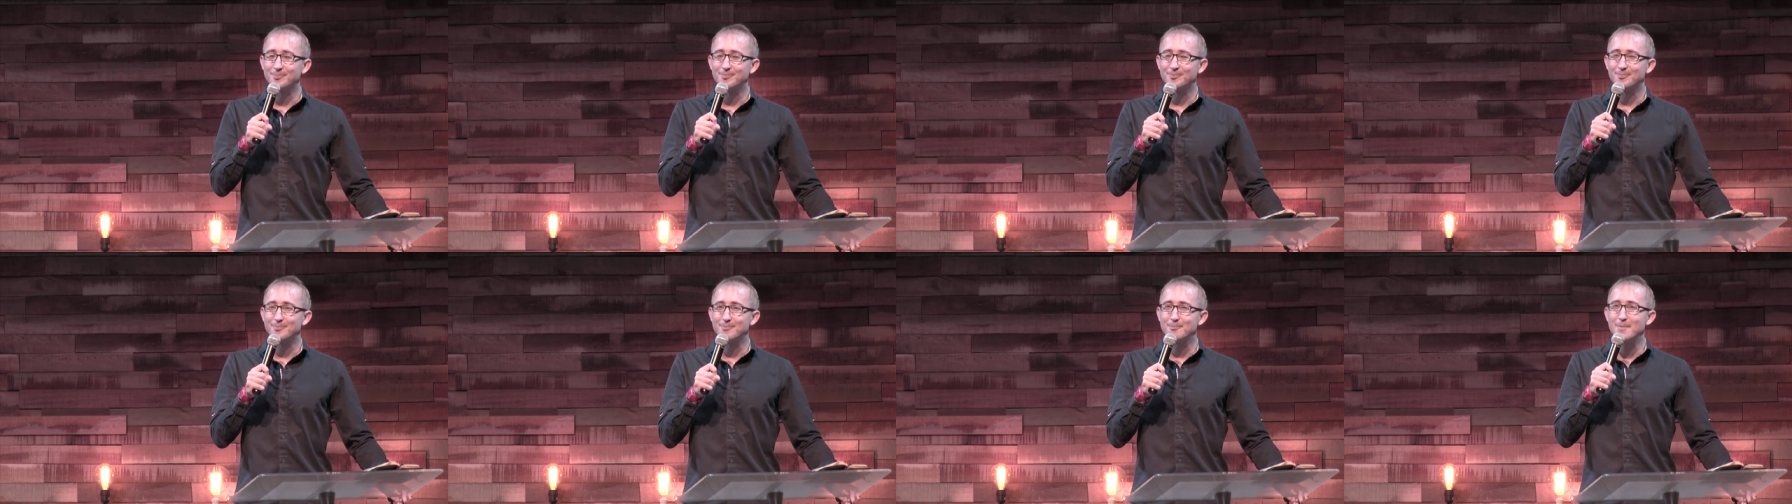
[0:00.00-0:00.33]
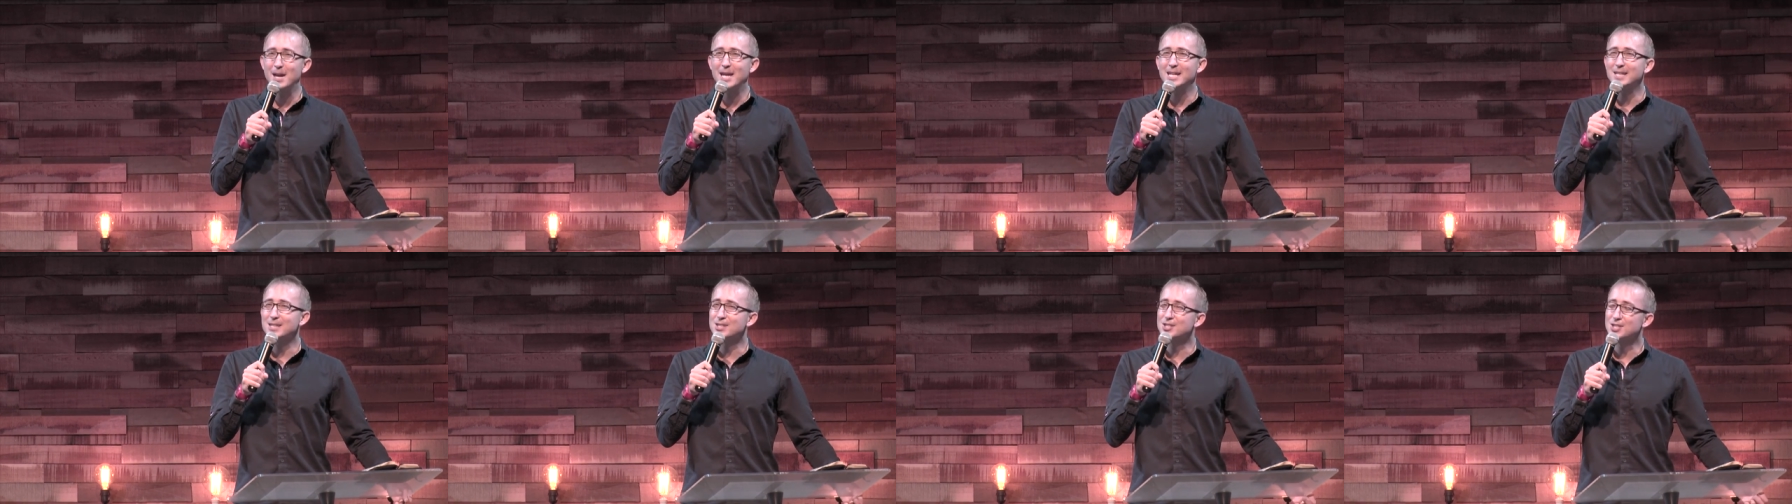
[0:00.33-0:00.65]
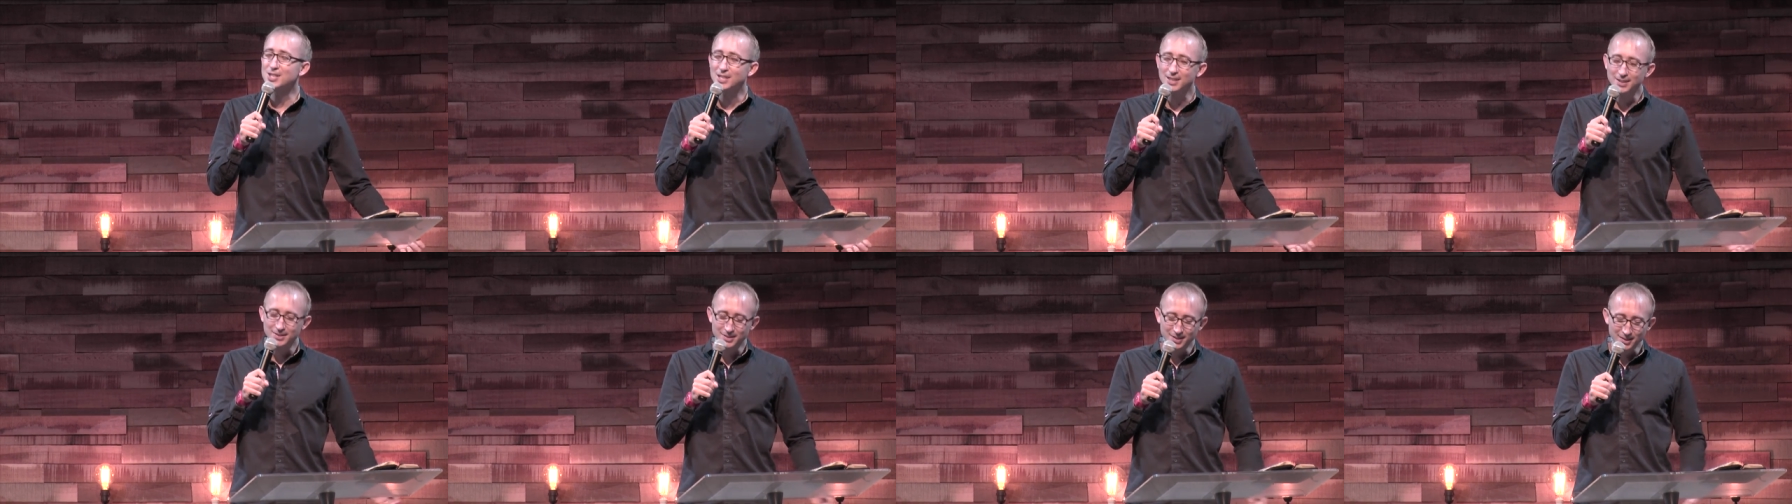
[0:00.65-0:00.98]
Make
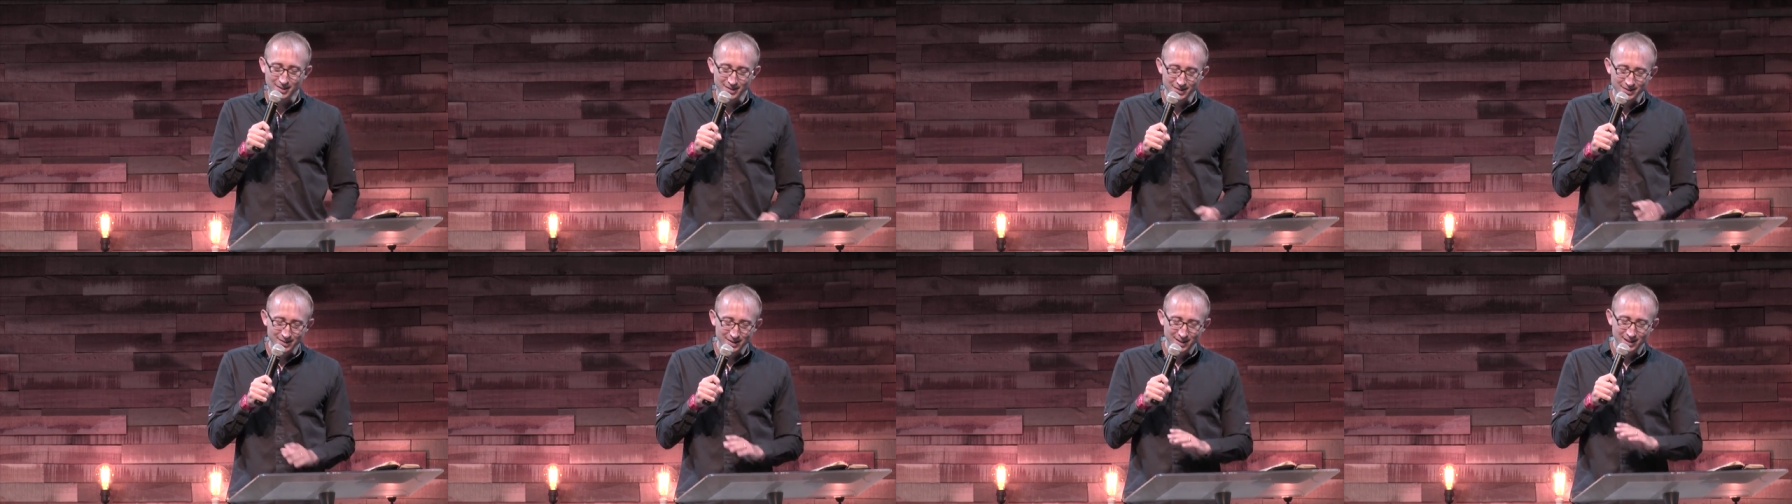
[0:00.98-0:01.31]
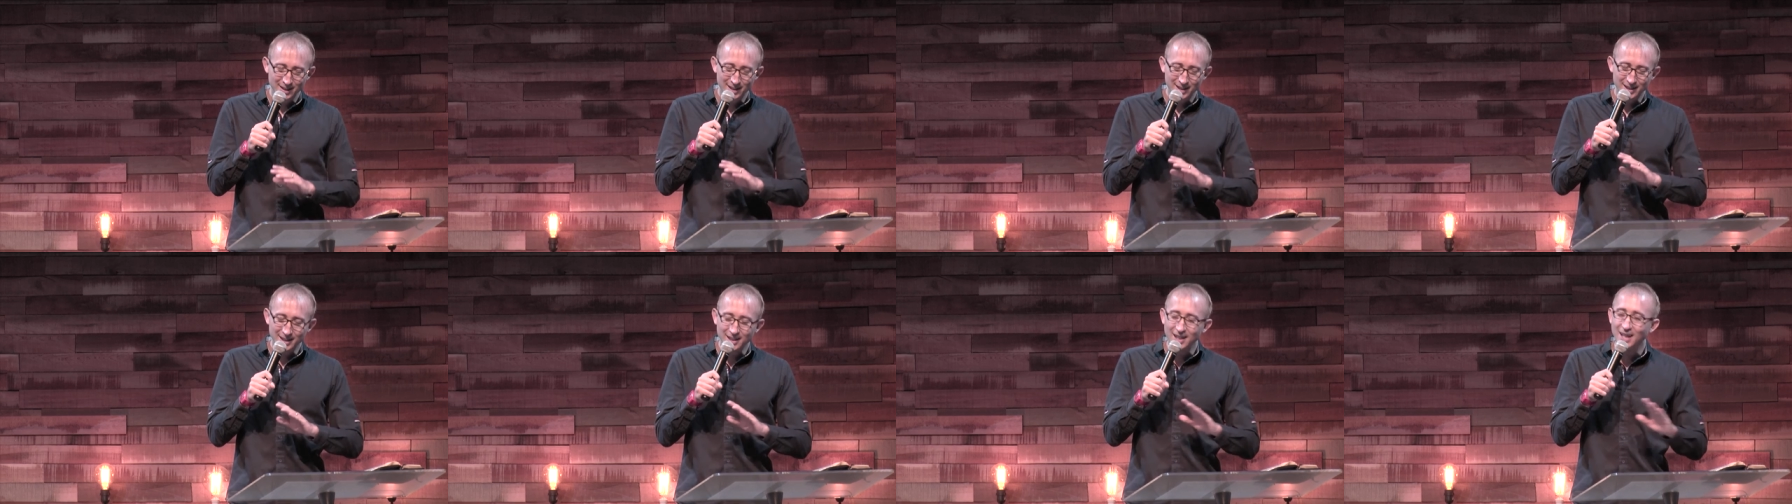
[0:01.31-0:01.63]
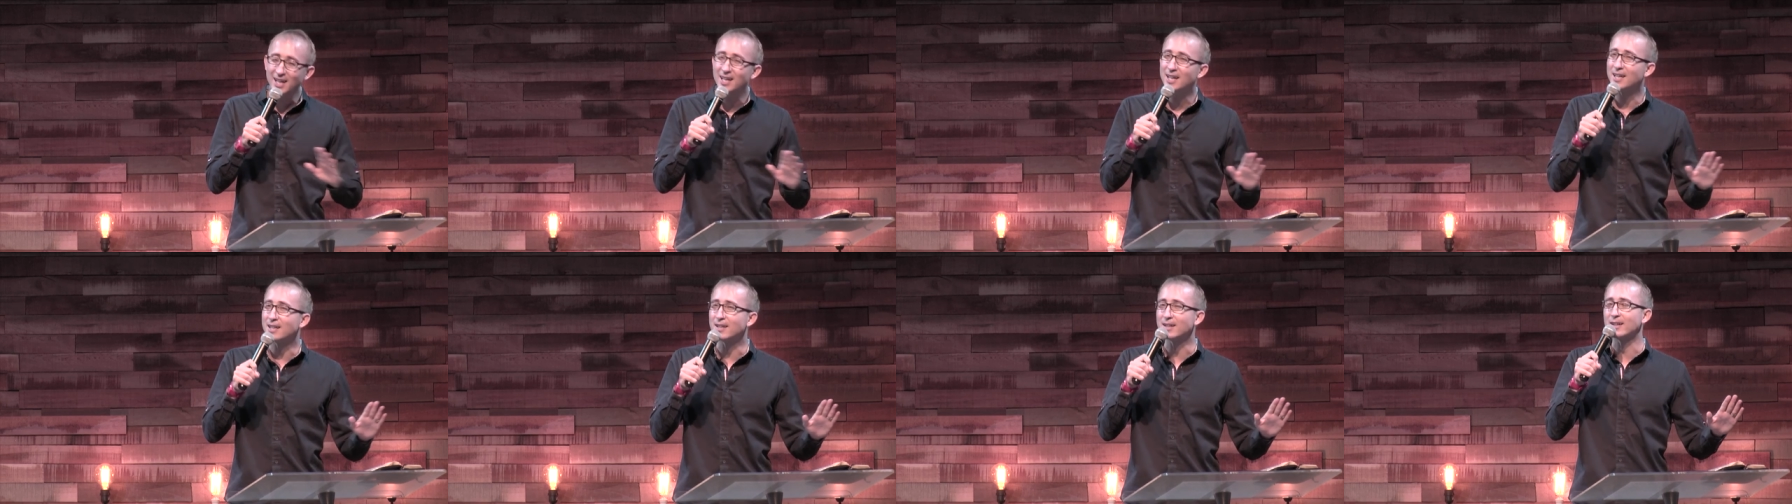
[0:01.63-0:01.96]
Jesus
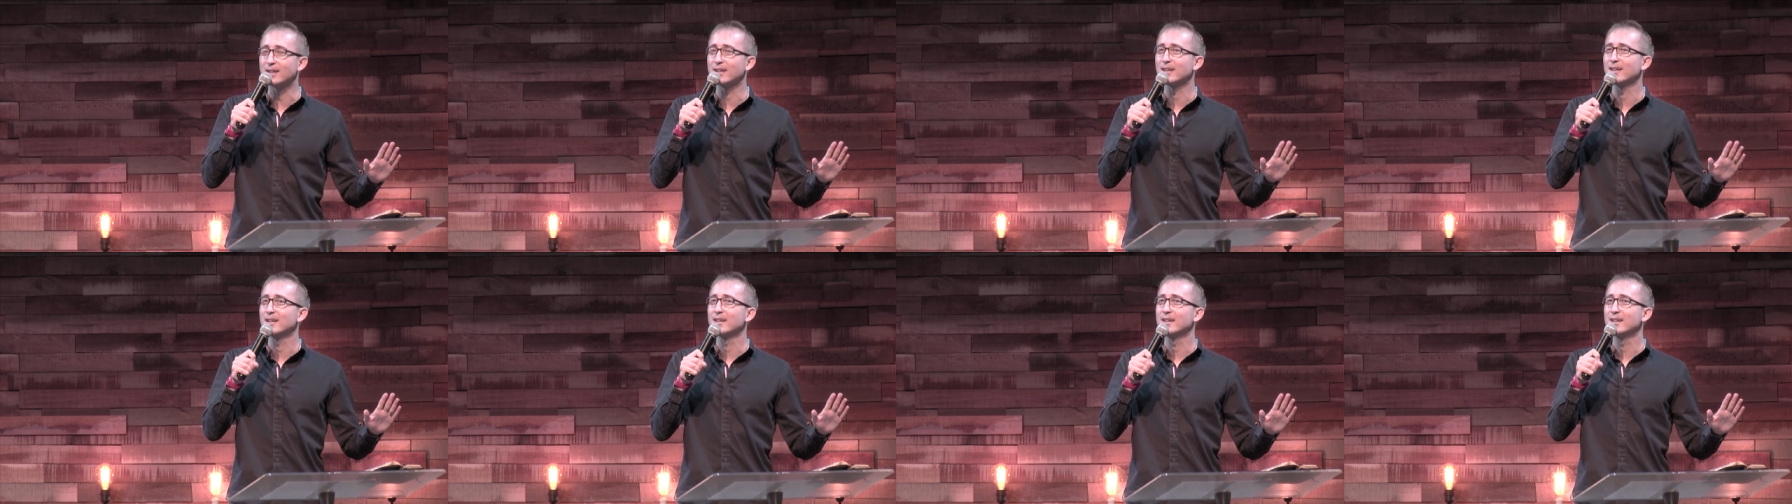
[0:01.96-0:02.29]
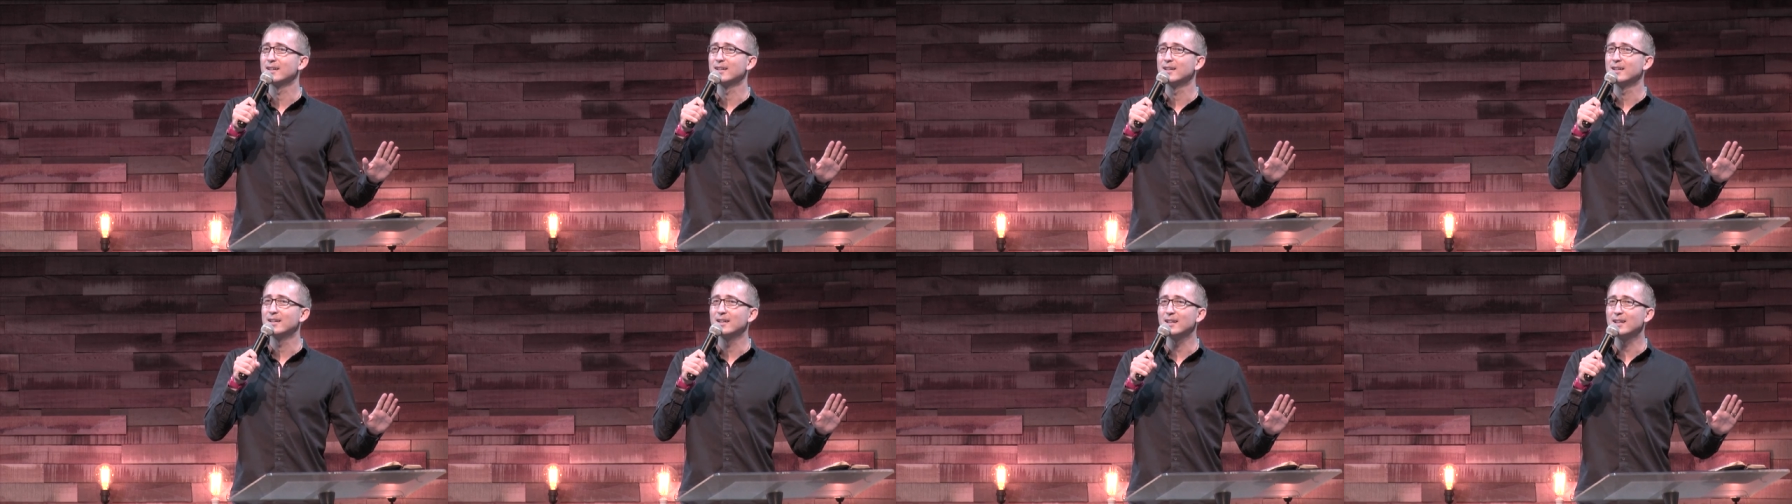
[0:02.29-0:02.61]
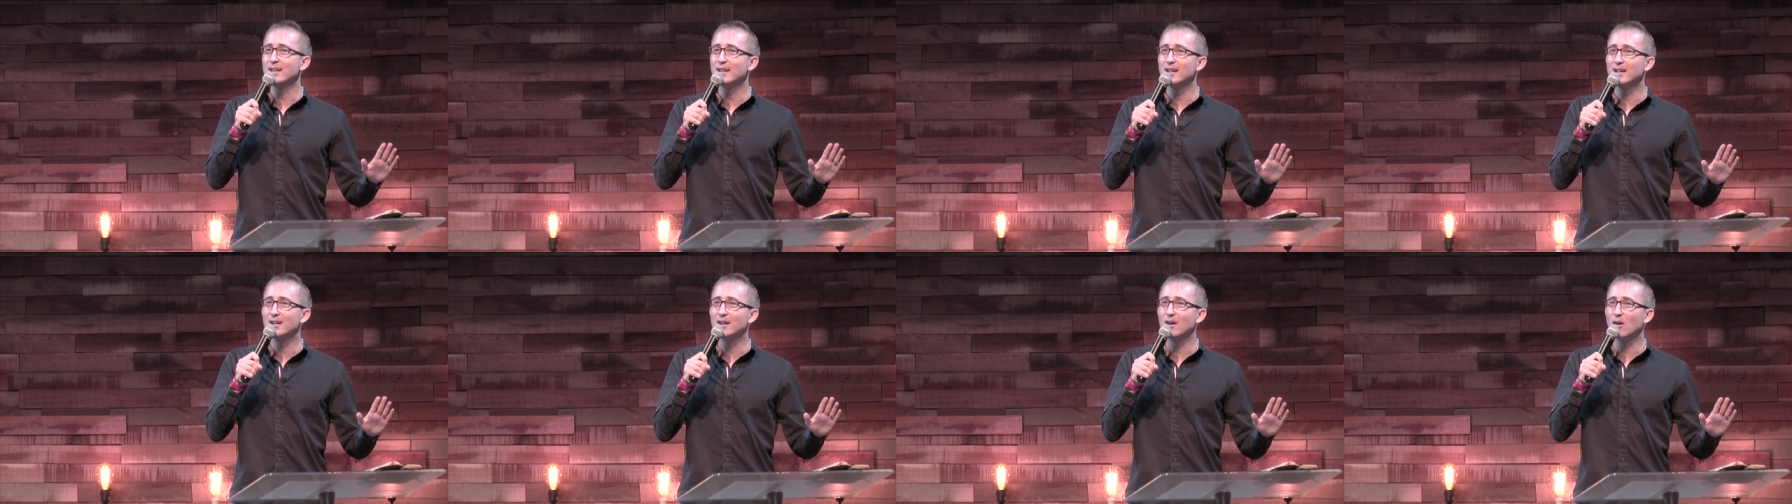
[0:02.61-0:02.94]
King
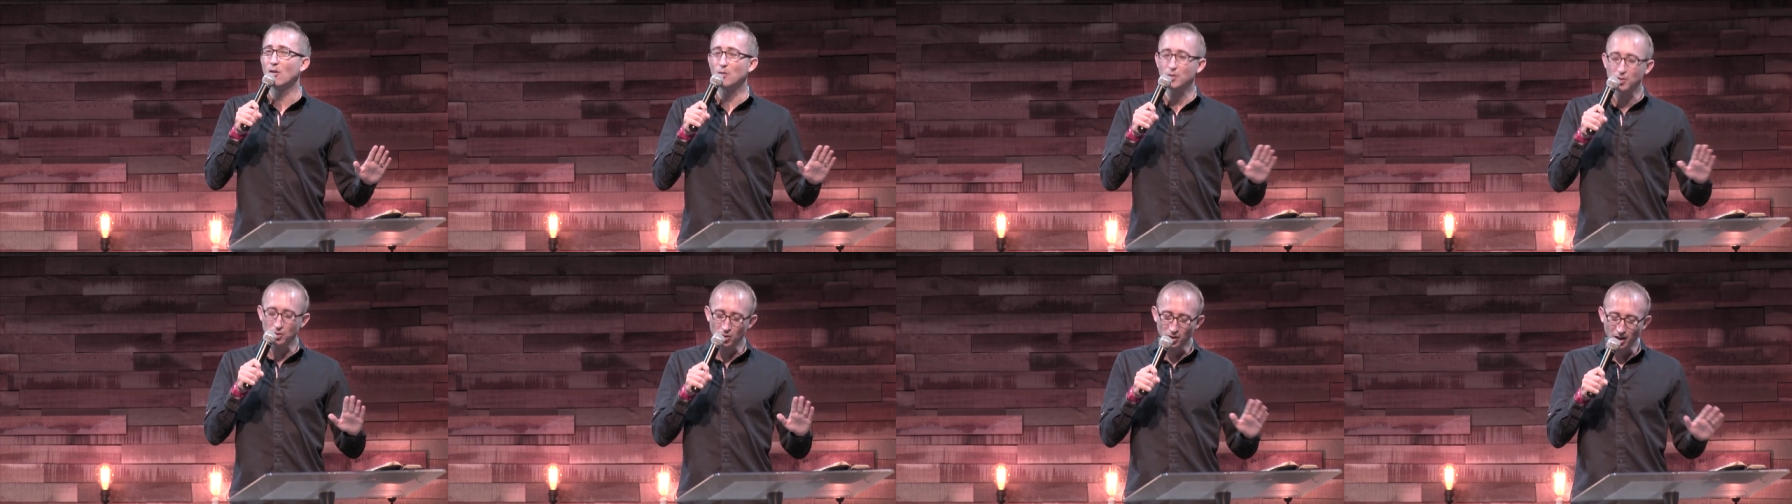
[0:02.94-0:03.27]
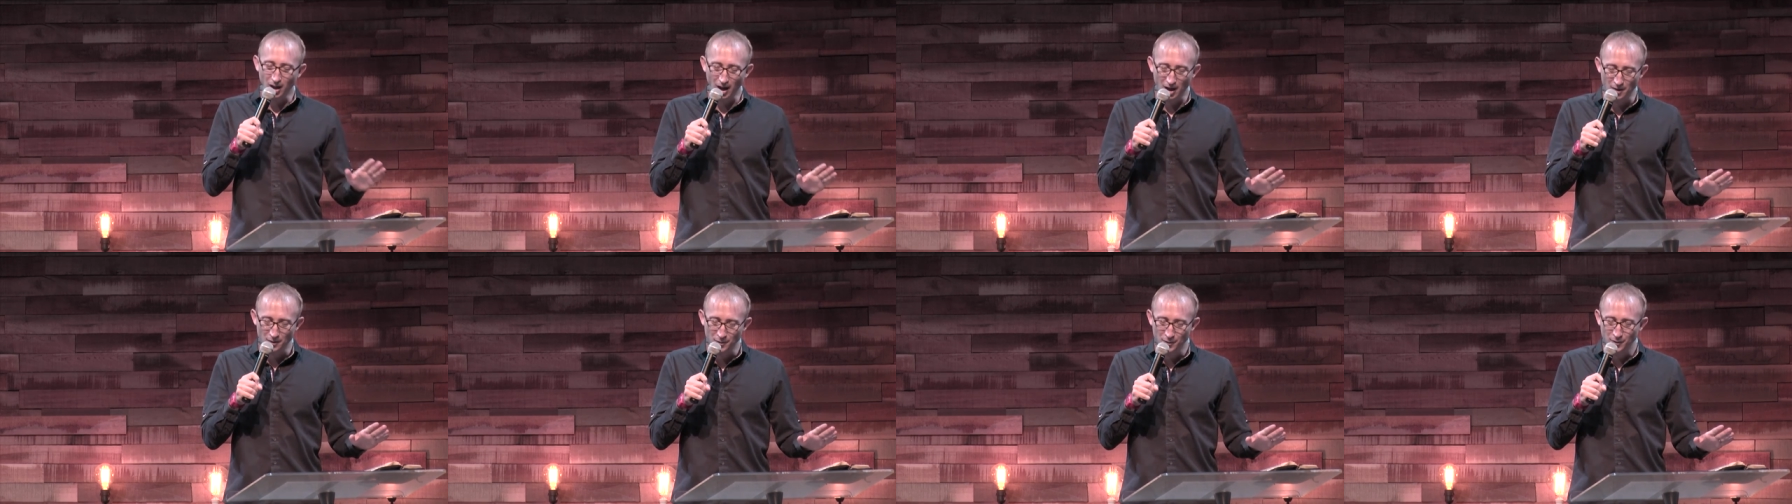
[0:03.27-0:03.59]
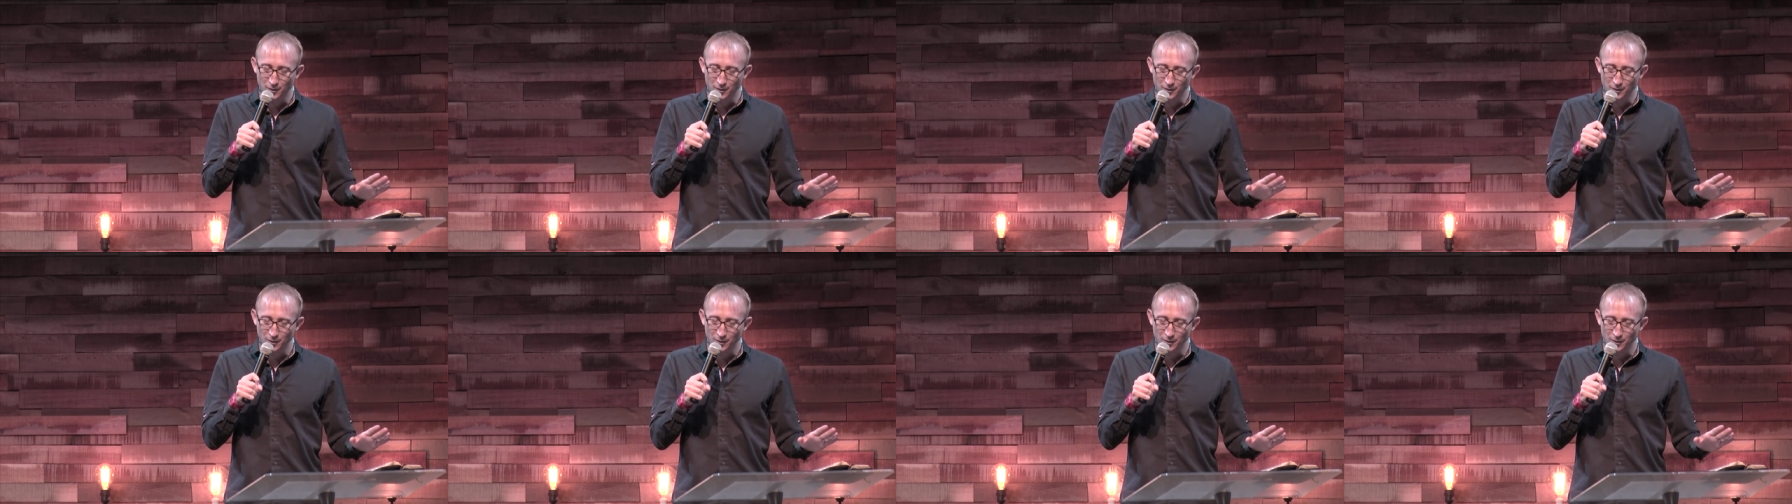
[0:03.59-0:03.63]
of your life.